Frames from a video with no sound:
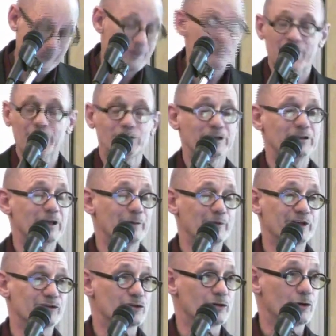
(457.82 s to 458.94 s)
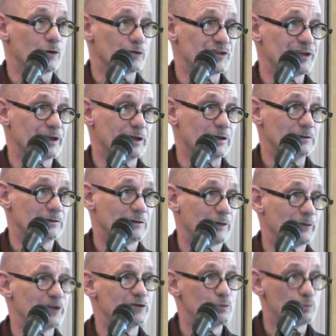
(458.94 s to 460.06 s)
They barely let me into the hotel.
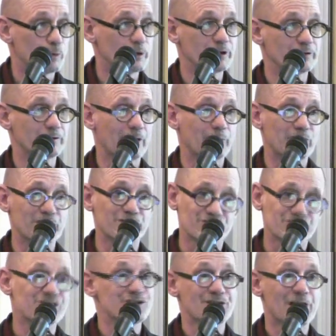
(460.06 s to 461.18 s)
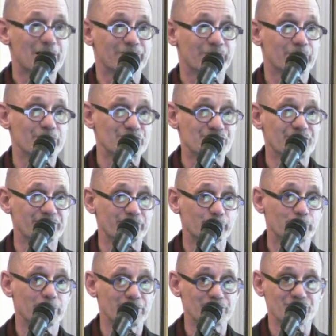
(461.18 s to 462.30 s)
It's just not a very safe
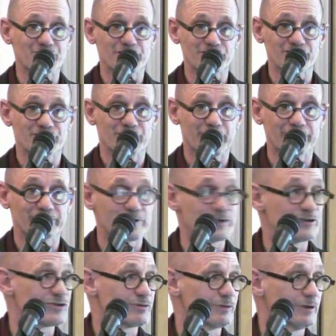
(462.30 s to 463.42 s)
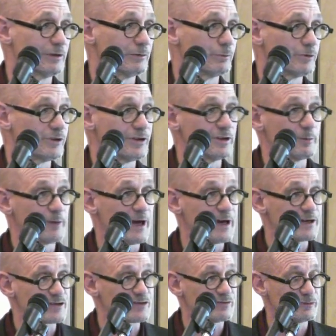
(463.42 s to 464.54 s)
place, as evidenced within the
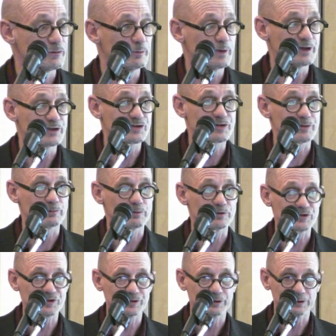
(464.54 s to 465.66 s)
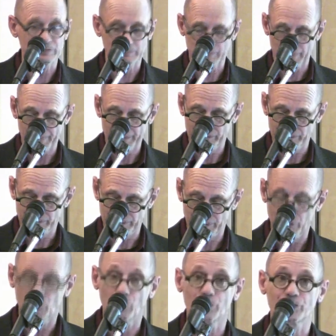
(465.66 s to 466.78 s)
past few months. There was
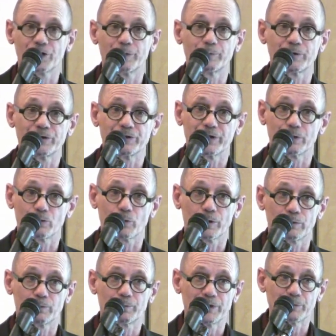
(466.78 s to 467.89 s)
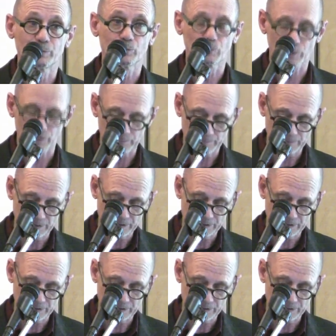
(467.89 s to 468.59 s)
an oil company there where people were